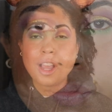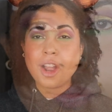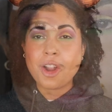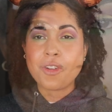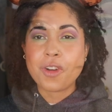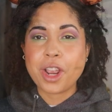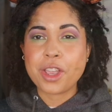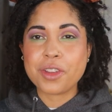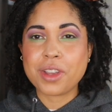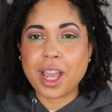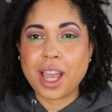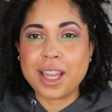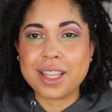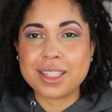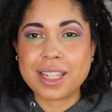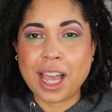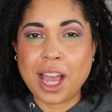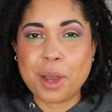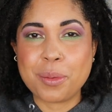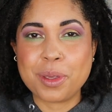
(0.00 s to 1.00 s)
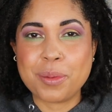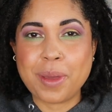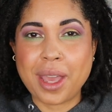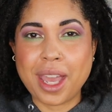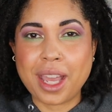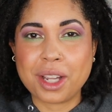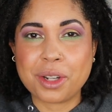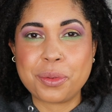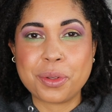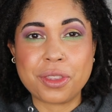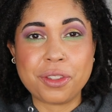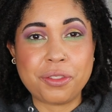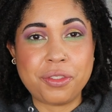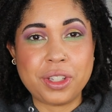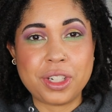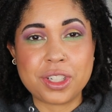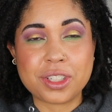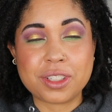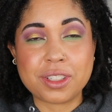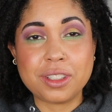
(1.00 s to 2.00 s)
All right, you guys, I'll be back with the
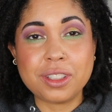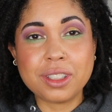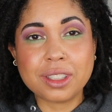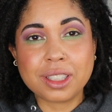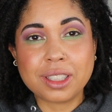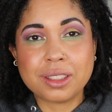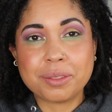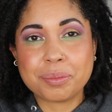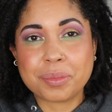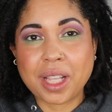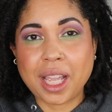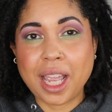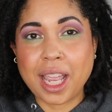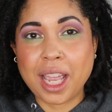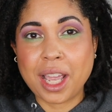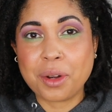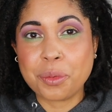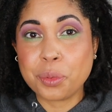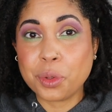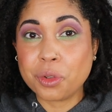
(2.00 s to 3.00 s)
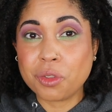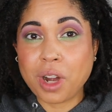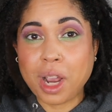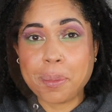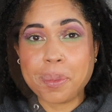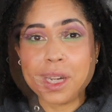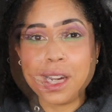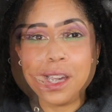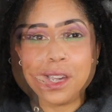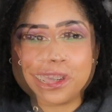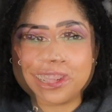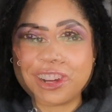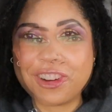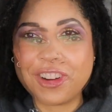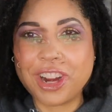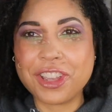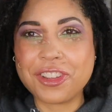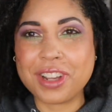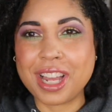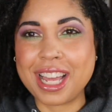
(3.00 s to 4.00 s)
finished look and we'll wrap it up.
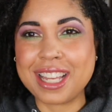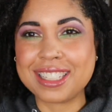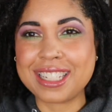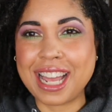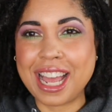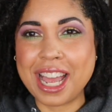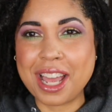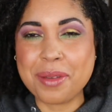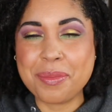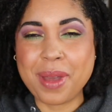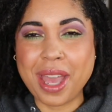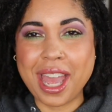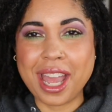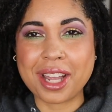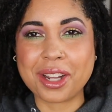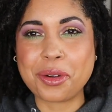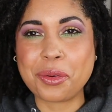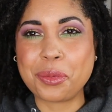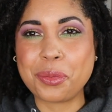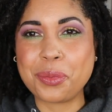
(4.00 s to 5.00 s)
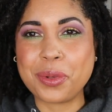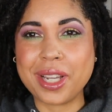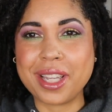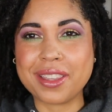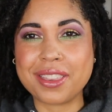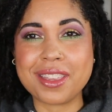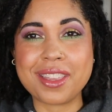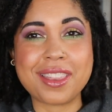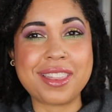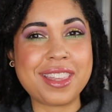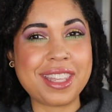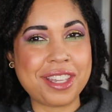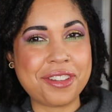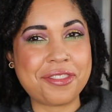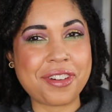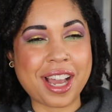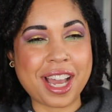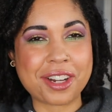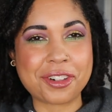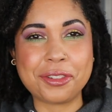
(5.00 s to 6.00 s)
All right, you guys, I'm back with the
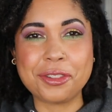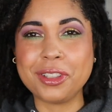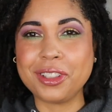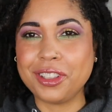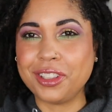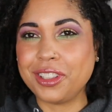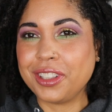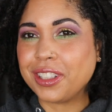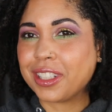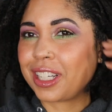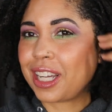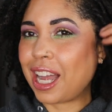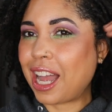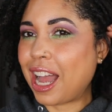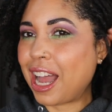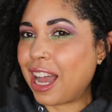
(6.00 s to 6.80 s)
final look.